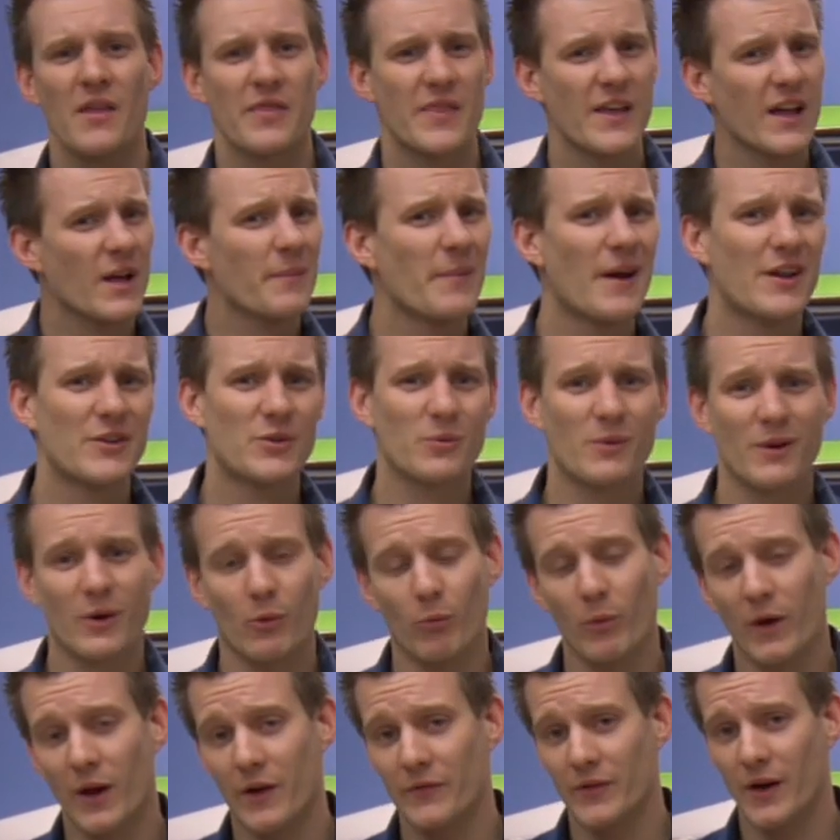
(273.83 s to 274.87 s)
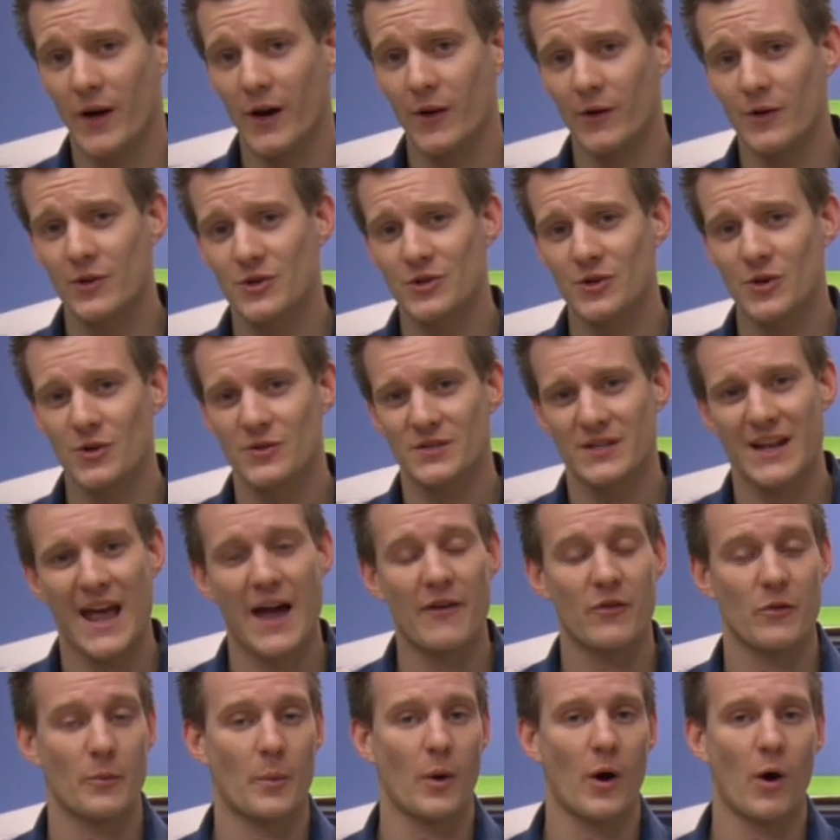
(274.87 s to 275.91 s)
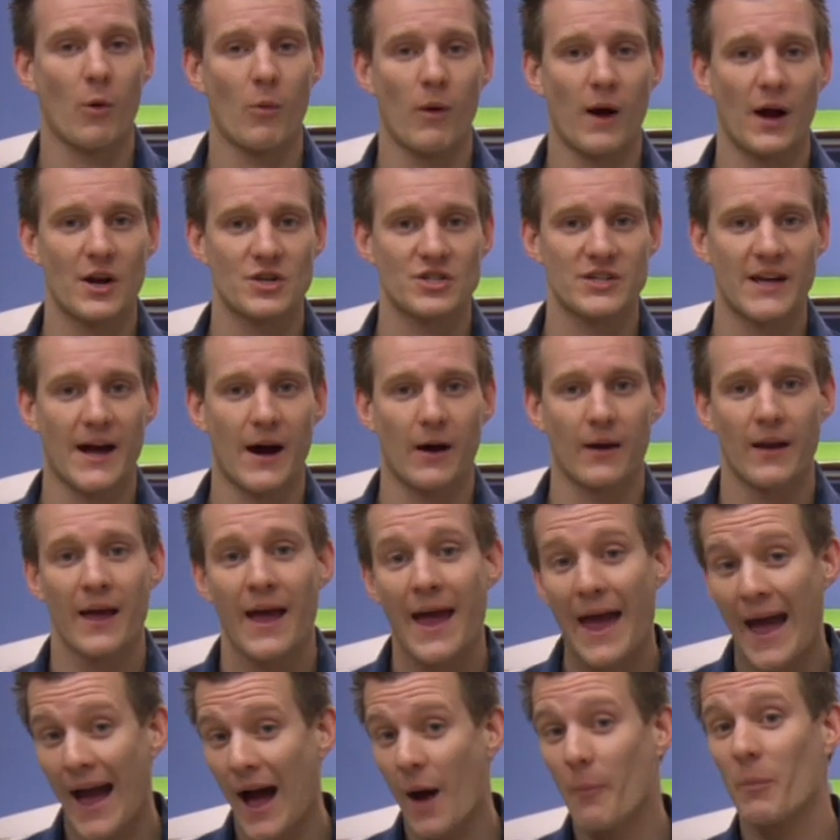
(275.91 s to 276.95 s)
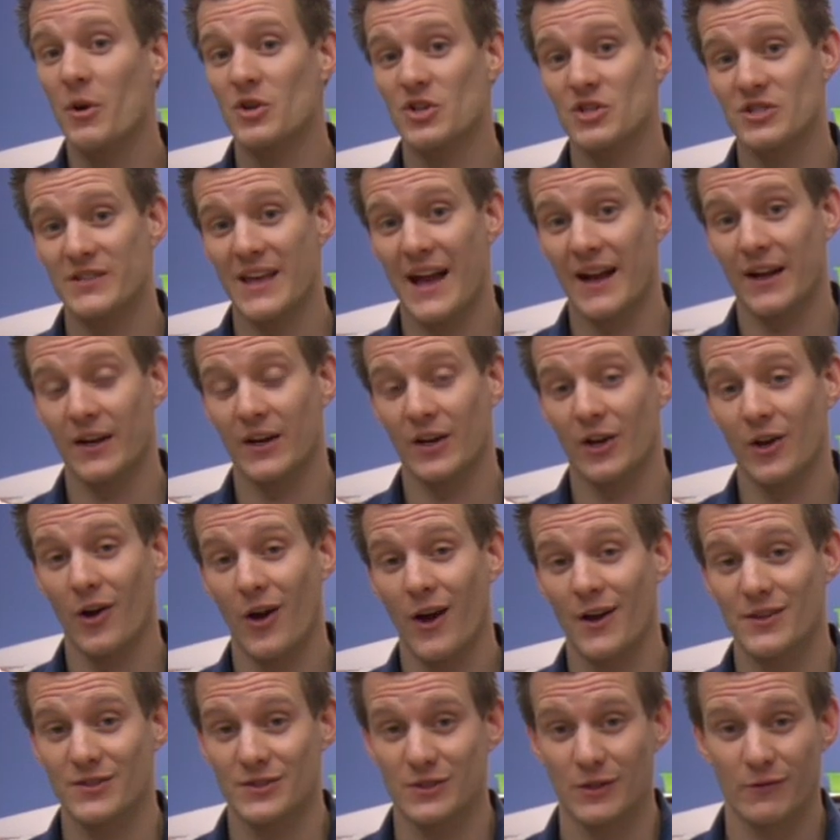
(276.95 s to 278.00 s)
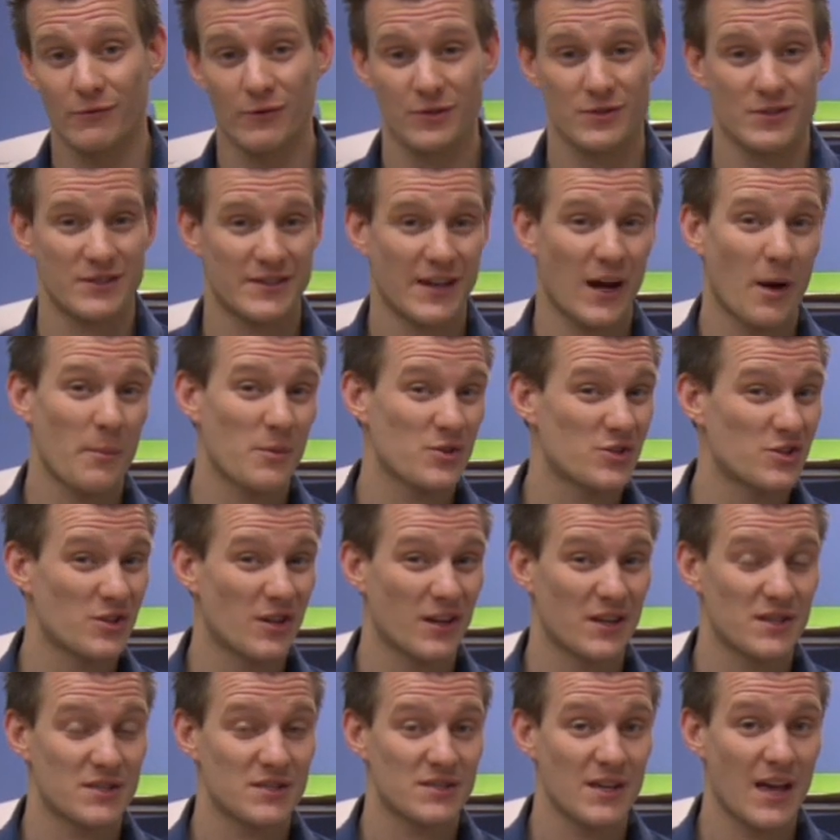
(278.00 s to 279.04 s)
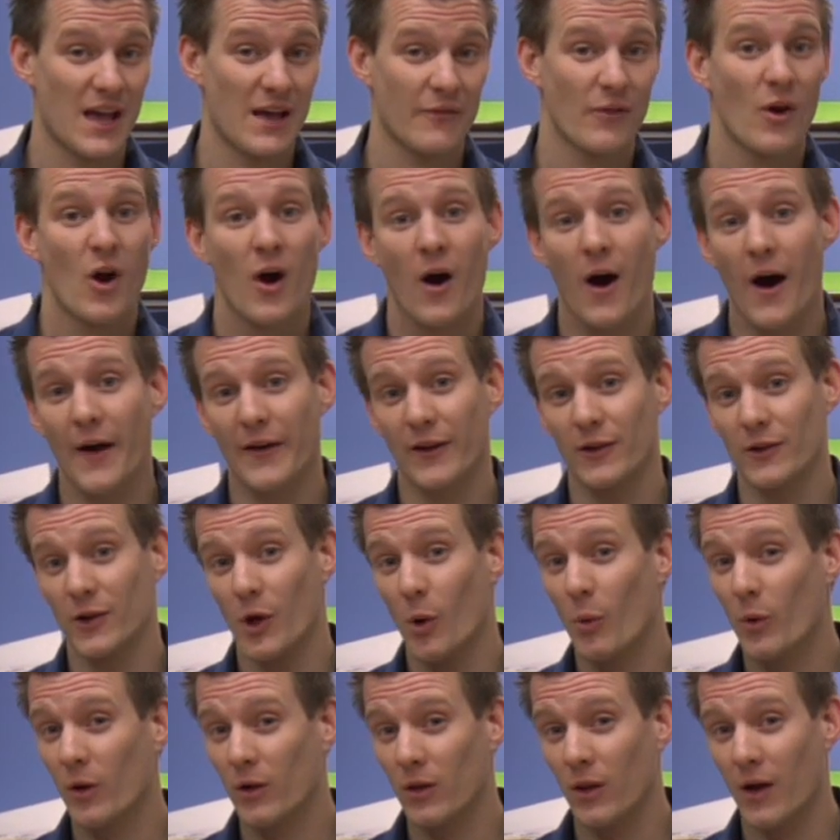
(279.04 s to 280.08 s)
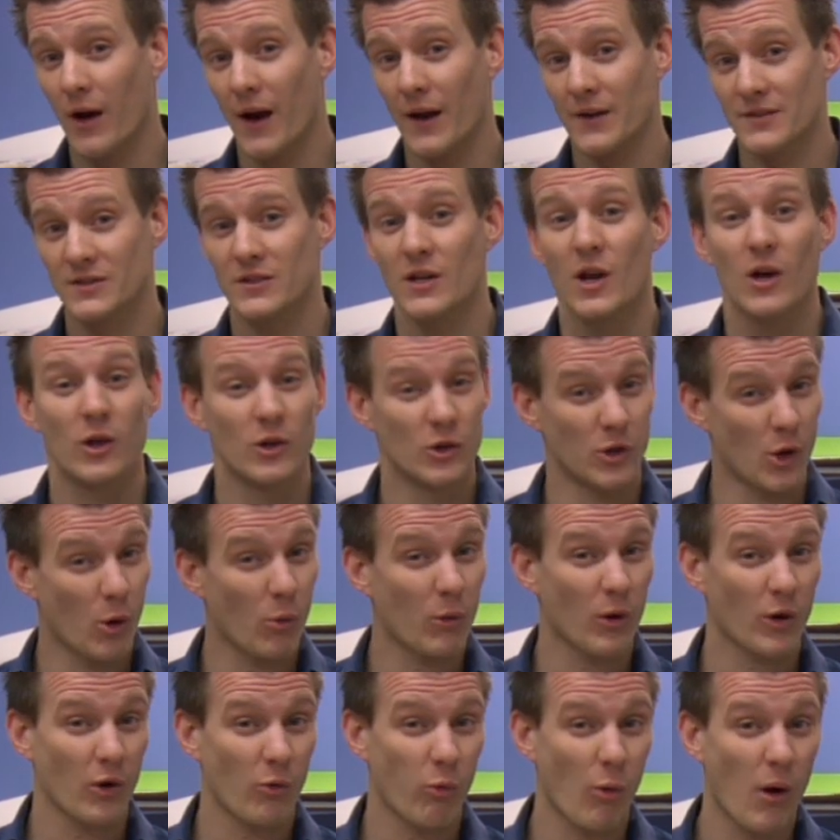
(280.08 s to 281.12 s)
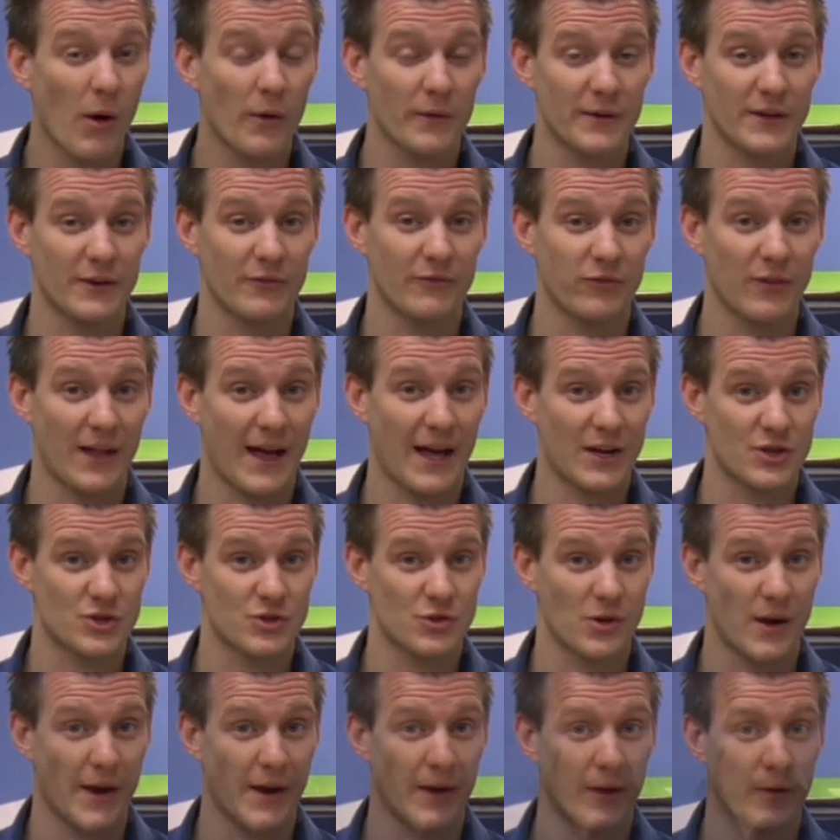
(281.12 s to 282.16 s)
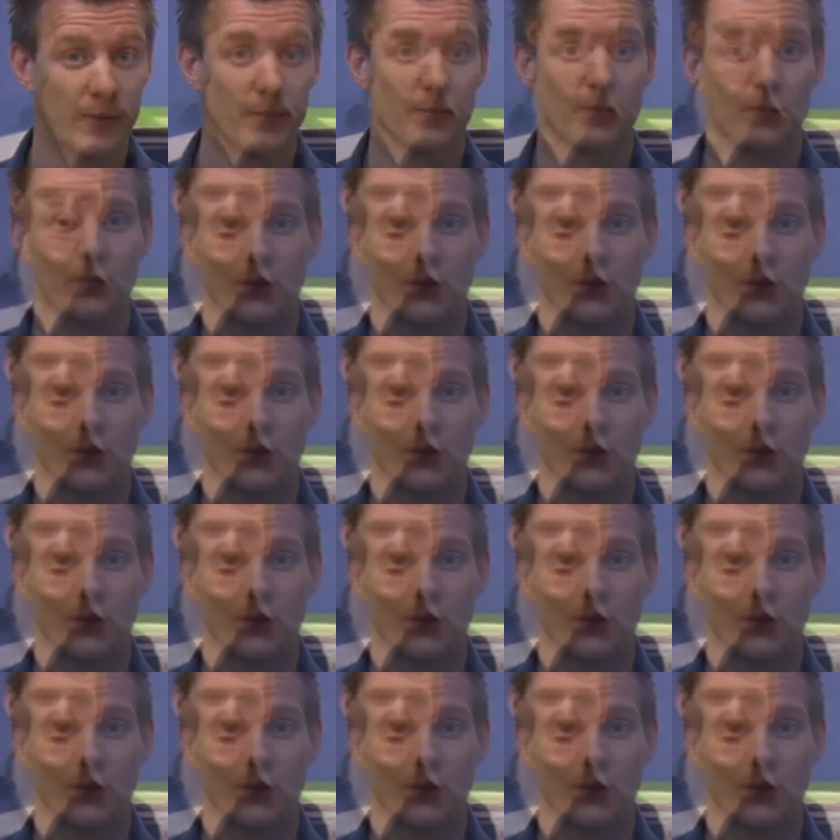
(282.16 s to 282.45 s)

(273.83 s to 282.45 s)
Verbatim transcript: Think about doing a run of 100 shirts and having them all wash out. How much is that going to cost you versus how much are you going to save on a lower cost, lower quality flash dryer?